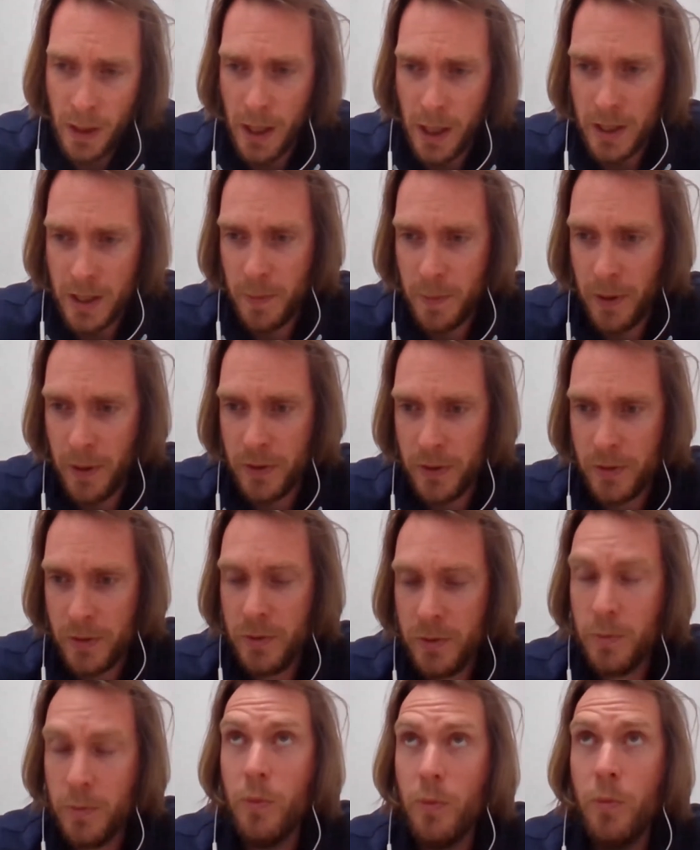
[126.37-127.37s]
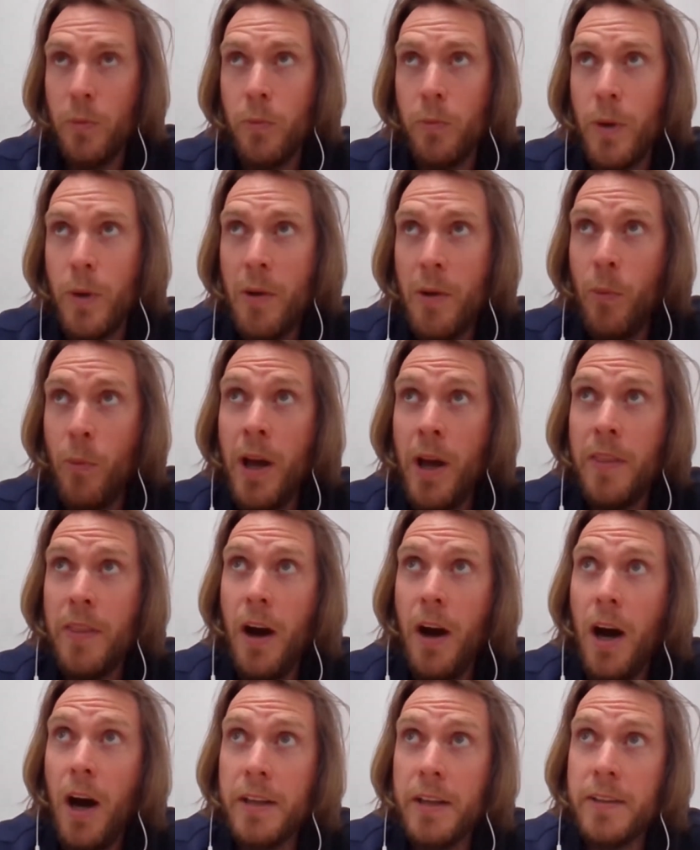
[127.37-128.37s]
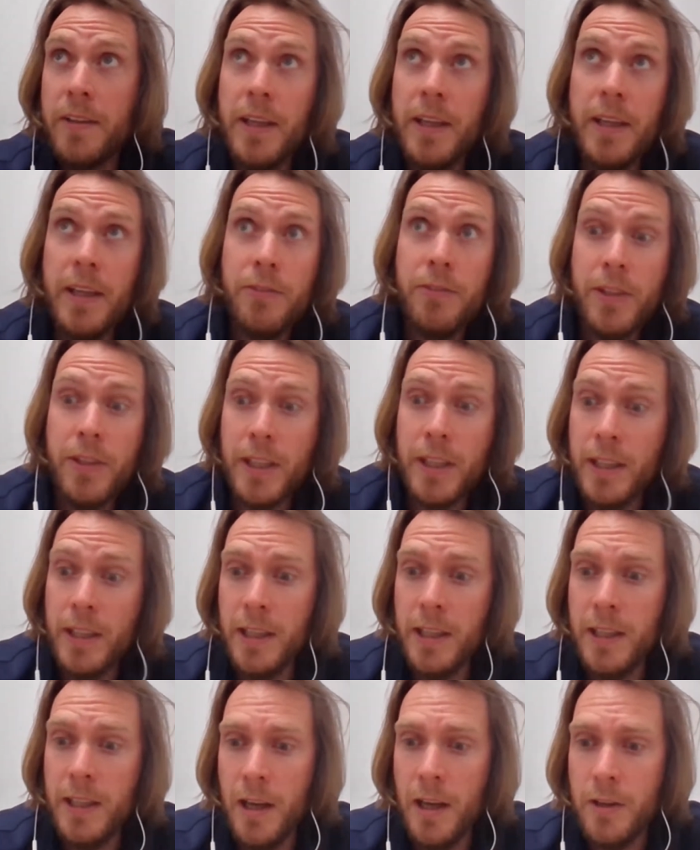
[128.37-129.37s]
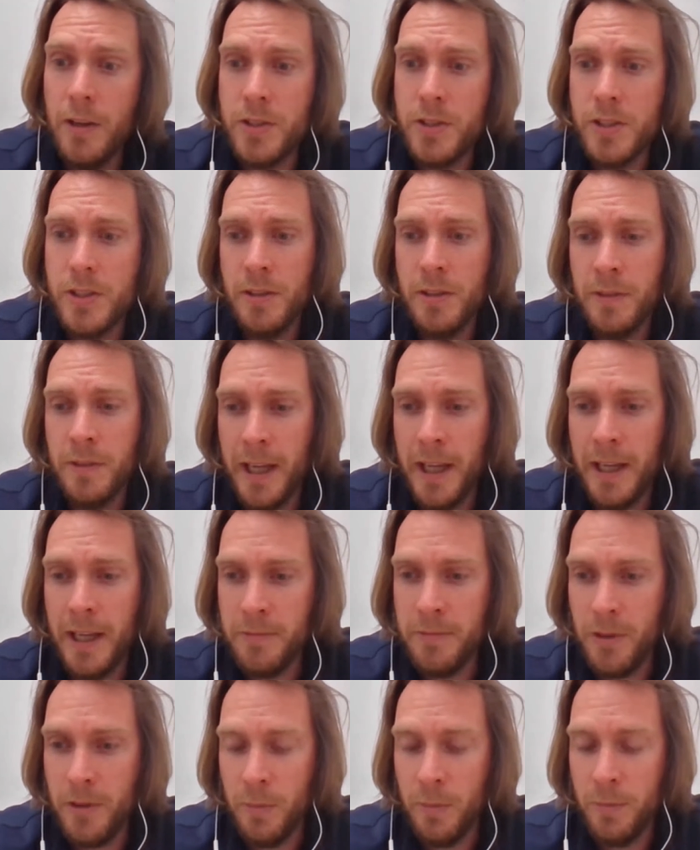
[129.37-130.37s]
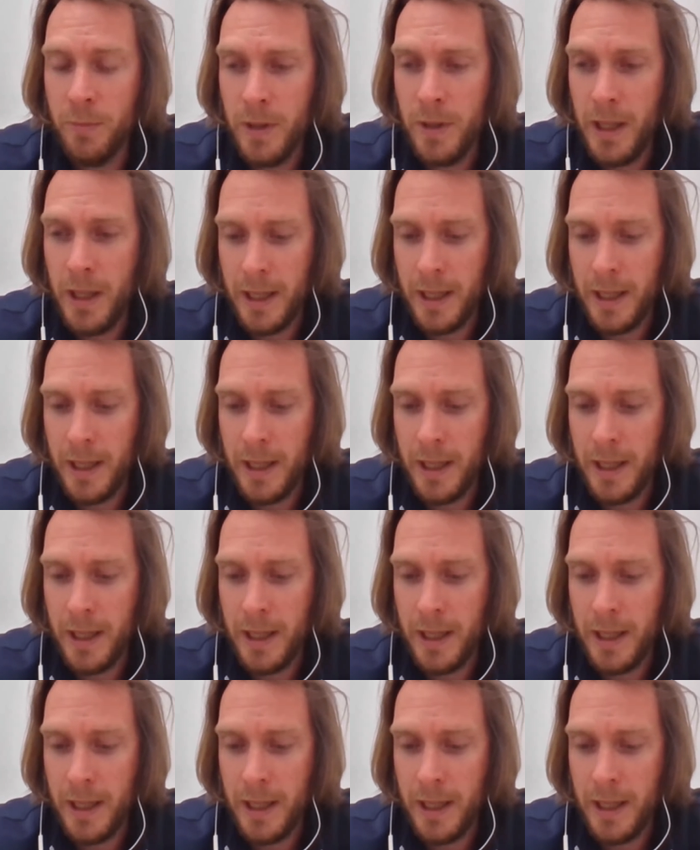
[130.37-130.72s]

I suppose where the idea for the ELO system came from,